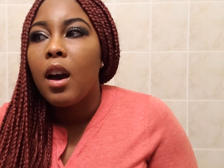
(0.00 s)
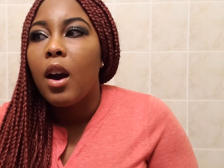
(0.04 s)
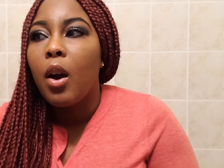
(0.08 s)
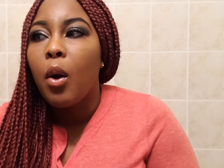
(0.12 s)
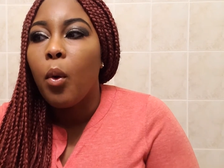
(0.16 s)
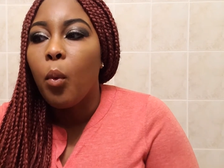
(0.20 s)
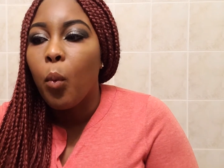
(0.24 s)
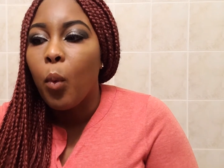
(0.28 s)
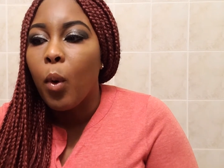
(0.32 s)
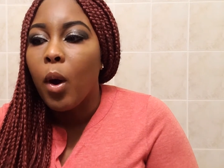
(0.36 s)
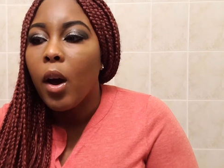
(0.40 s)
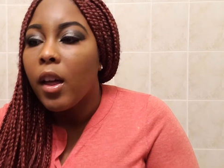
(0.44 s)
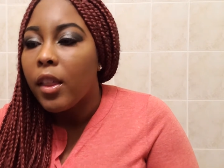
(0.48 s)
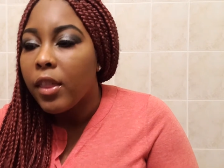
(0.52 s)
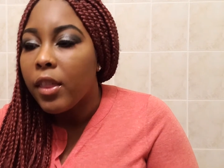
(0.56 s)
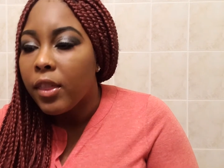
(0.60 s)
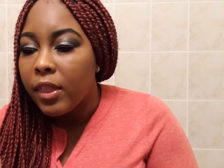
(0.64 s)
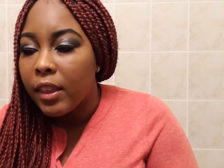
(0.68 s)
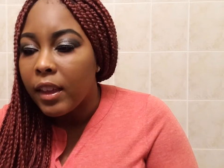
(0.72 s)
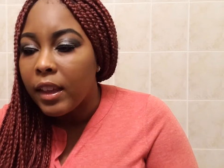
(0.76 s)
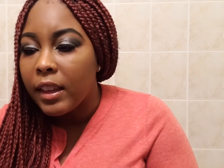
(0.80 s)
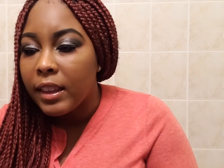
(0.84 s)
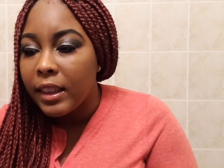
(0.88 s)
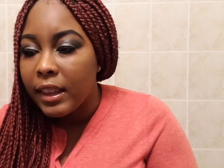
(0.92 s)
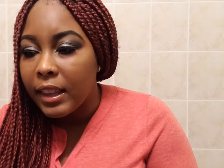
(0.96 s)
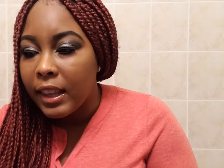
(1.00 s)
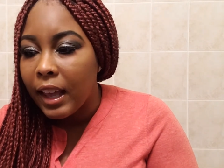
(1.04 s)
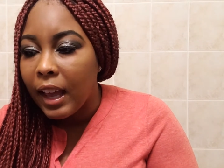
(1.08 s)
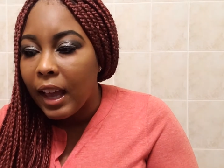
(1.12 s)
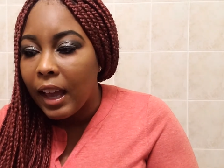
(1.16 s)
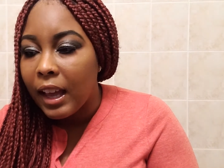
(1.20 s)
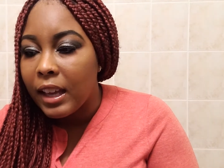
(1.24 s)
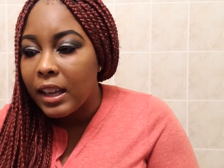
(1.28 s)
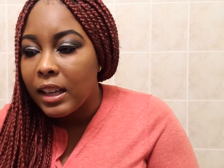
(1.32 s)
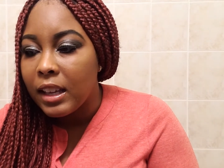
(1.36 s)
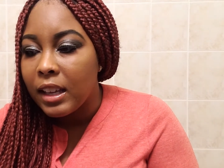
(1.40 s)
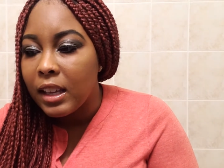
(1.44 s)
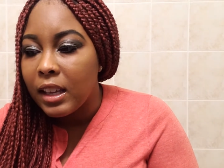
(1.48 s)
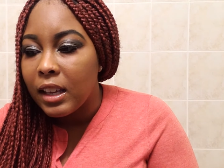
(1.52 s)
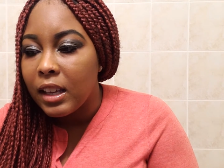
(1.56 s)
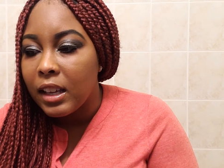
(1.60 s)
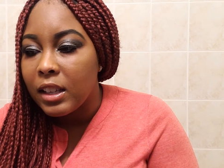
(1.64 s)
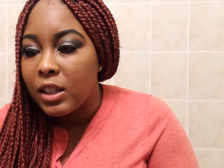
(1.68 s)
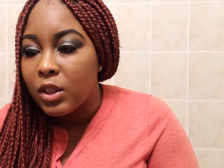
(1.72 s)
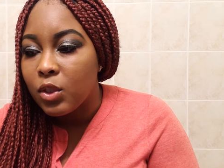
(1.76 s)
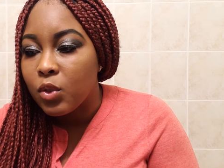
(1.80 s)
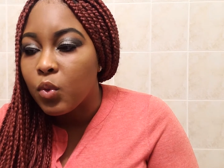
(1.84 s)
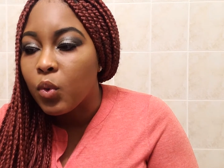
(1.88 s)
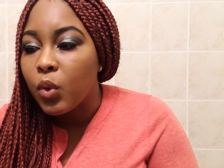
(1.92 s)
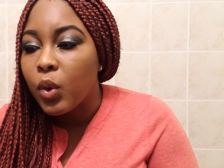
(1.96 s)
one thing that
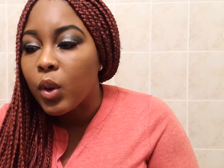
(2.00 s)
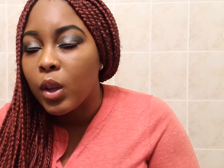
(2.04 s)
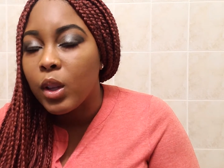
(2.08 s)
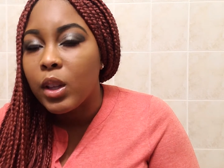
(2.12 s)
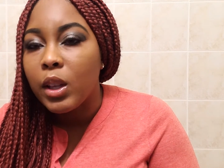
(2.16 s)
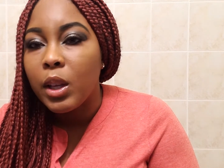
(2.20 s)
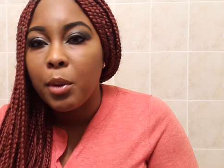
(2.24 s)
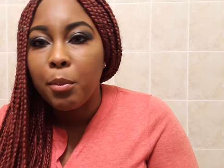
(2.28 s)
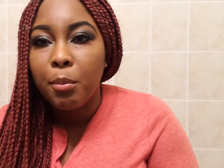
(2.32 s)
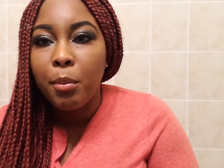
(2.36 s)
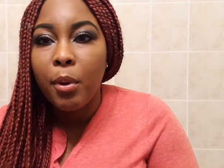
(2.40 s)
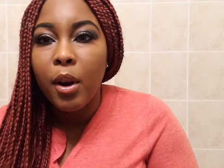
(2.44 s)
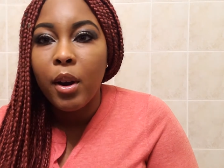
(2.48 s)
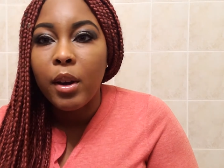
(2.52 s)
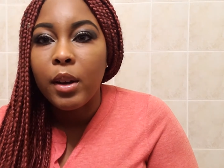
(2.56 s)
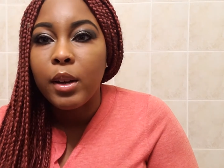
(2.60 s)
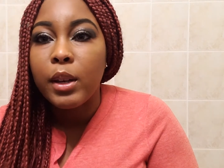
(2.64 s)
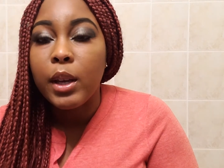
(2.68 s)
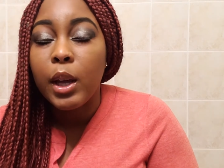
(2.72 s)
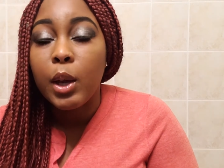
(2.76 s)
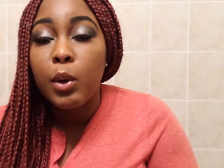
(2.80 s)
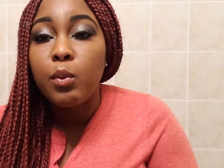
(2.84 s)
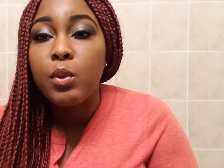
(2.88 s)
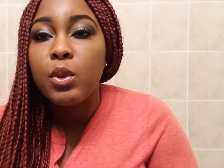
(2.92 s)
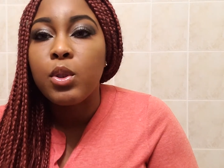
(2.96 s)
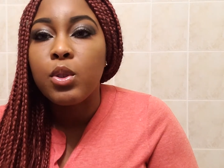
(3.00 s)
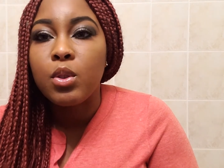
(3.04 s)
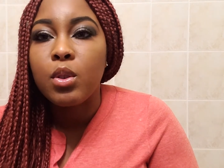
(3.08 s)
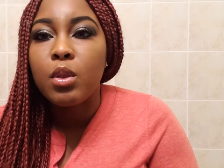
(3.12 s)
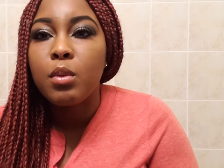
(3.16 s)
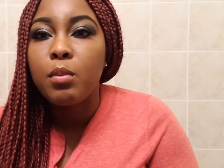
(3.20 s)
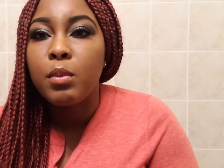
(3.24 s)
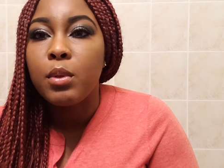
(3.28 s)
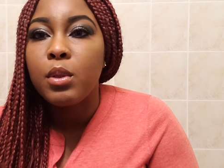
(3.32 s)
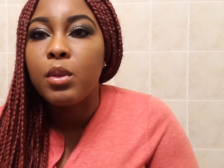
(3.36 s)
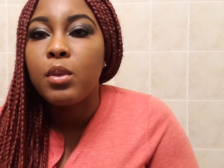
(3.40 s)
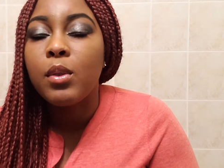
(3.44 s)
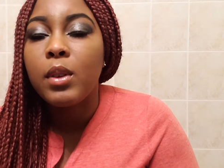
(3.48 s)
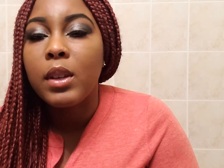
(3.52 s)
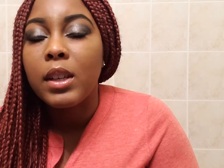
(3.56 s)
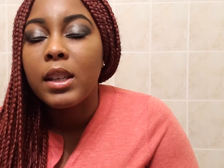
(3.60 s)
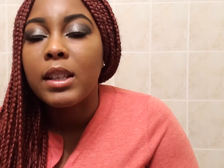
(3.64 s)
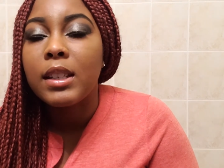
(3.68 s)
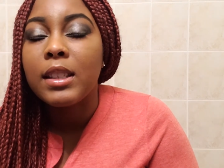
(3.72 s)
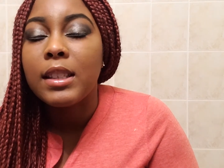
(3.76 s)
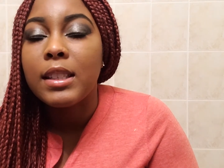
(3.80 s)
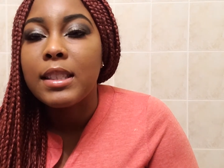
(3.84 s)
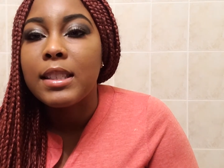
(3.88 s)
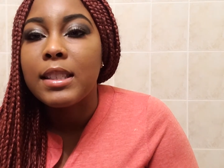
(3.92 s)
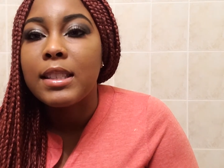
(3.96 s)
is really important that we should be doing in
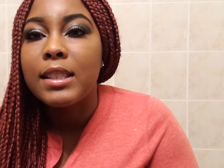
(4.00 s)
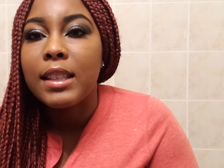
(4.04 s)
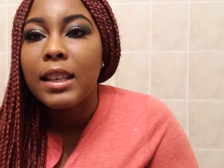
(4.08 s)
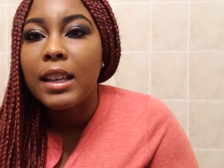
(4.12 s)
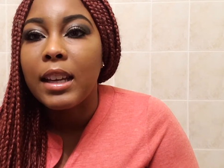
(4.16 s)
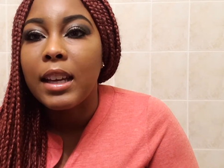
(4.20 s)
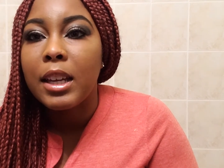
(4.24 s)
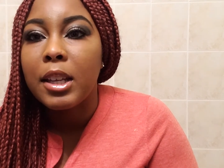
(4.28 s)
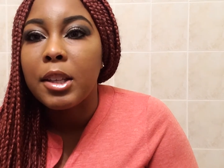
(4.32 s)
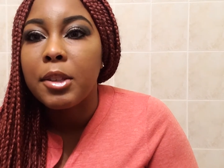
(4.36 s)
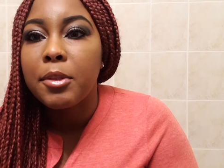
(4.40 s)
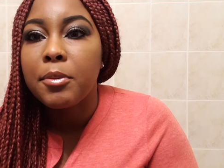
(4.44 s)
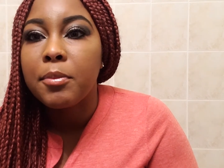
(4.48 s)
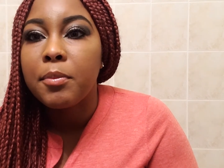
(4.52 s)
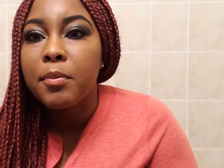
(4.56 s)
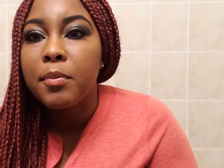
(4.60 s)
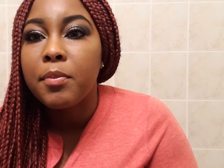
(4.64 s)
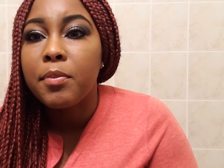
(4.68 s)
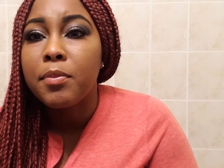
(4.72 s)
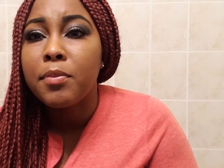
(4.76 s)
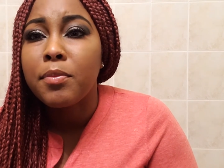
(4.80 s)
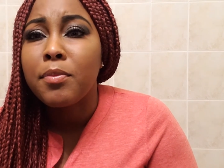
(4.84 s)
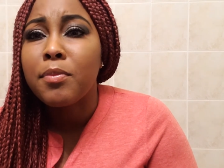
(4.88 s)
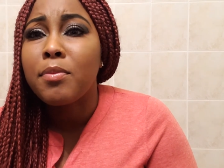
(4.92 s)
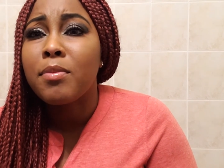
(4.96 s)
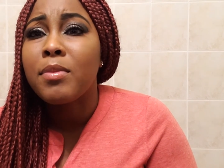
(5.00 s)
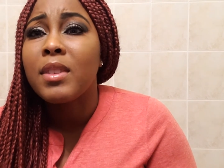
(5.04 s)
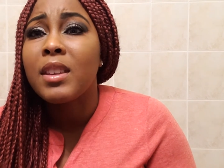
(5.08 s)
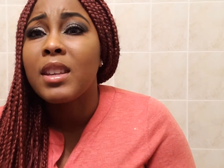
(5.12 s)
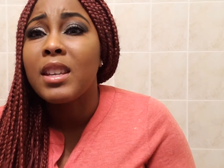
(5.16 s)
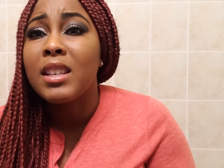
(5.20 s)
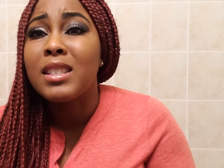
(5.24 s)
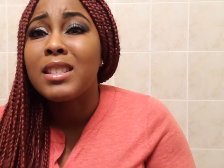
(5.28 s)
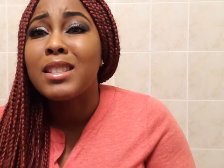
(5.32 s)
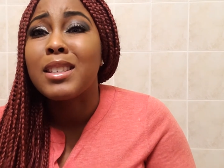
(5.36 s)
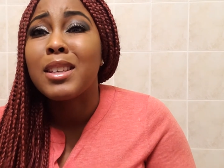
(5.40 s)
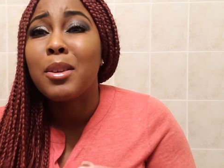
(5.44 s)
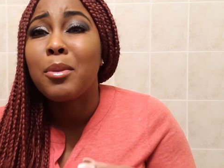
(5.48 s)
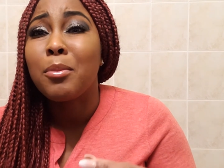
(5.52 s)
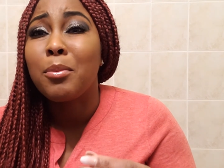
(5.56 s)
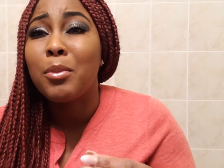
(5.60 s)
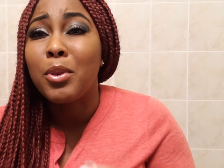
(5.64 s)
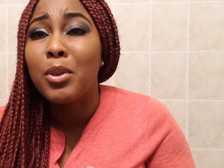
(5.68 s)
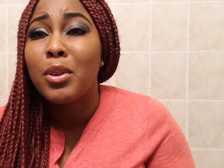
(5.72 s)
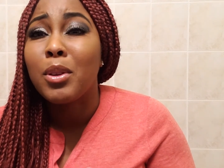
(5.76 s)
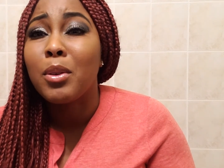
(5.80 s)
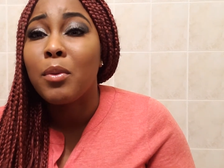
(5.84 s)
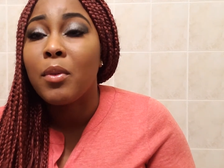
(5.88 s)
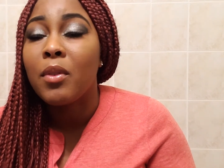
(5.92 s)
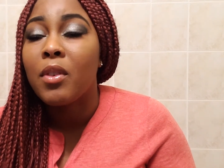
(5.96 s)
this time is
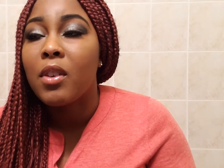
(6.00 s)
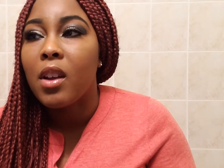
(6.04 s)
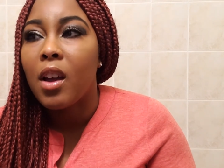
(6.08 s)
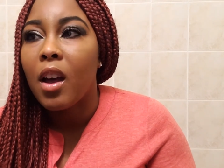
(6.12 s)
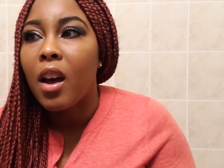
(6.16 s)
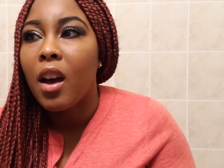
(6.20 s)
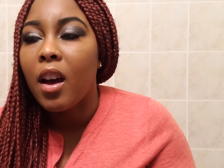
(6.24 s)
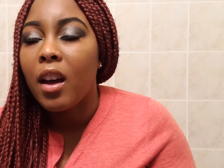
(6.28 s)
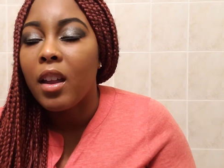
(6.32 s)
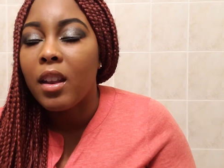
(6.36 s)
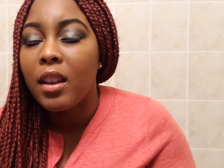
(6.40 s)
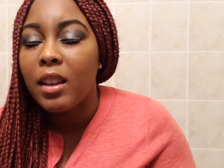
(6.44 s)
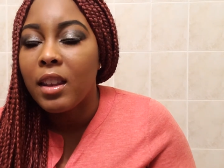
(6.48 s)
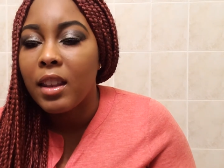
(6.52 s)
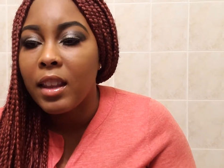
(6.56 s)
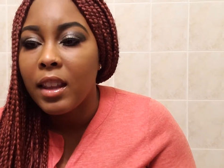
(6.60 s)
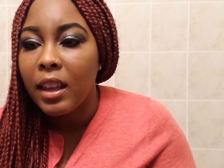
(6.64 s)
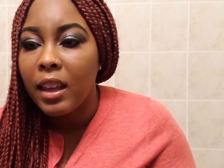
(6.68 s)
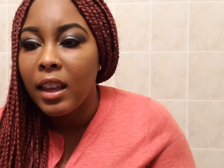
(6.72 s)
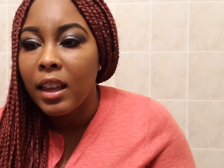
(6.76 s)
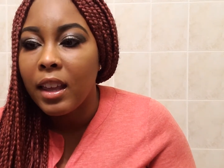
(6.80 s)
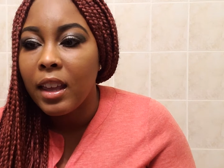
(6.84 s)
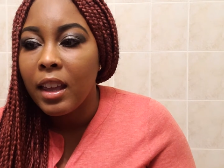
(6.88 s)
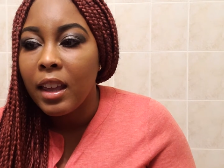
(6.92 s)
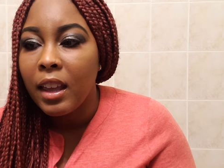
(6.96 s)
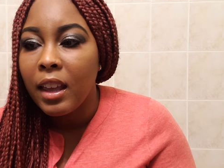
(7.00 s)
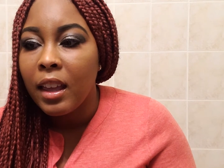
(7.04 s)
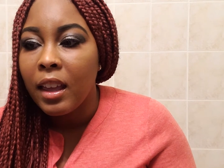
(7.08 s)
communing with God. Like,